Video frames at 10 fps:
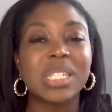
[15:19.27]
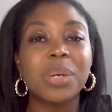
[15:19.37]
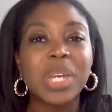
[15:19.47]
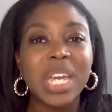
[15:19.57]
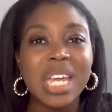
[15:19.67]
So
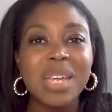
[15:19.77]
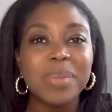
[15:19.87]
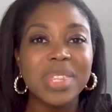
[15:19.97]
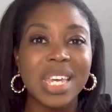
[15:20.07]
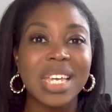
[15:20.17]
keep
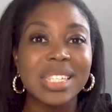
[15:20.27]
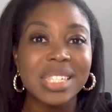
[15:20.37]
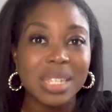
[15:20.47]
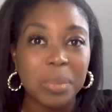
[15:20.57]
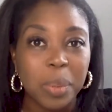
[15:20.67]
things
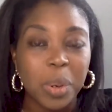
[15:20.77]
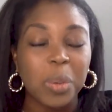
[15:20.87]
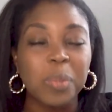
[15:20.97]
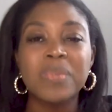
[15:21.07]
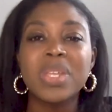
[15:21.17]
simple.